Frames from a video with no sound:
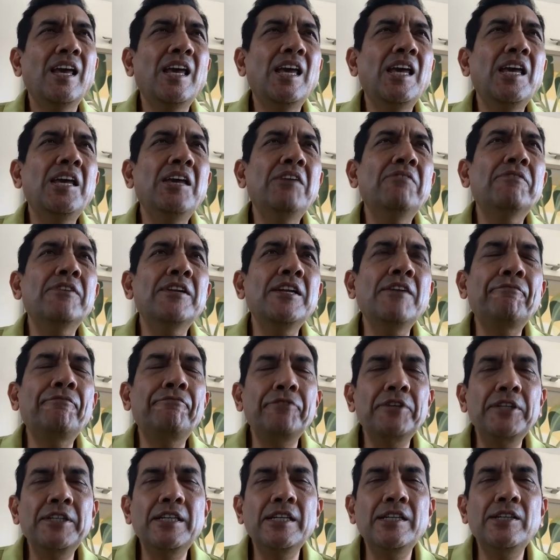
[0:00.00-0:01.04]
Even if
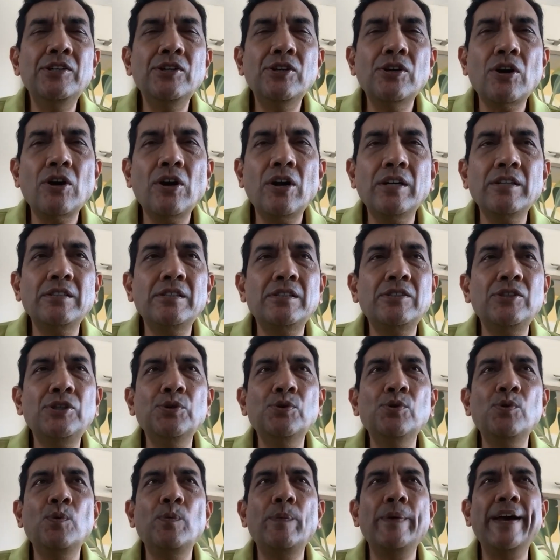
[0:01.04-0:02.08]
it did not
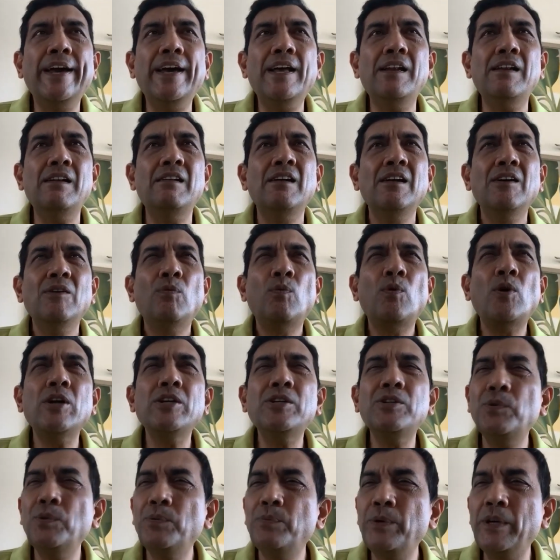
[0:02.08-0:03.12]
do well,
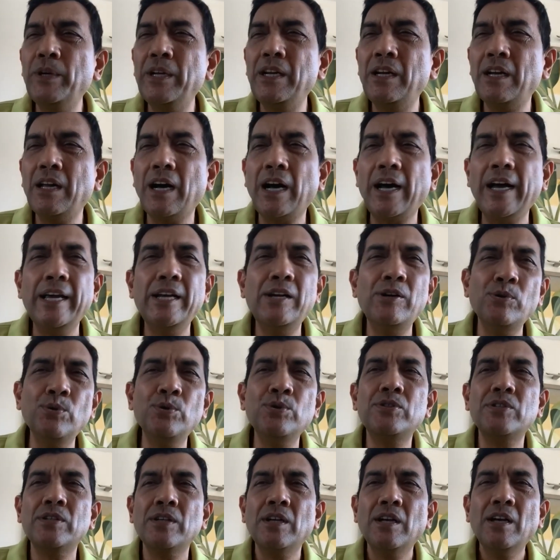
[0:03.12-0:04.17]
what will I
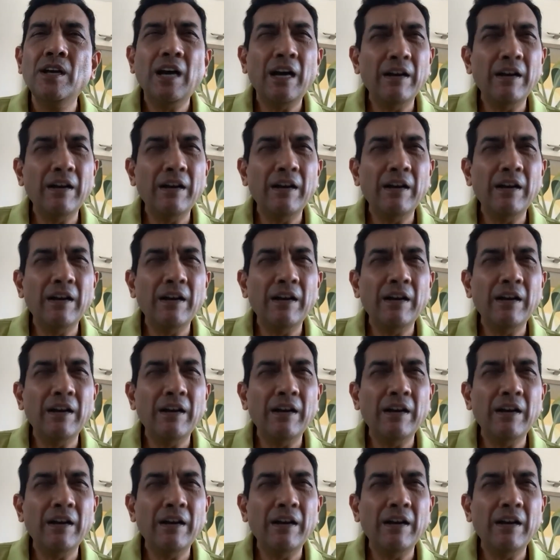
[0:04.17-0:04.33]
lose?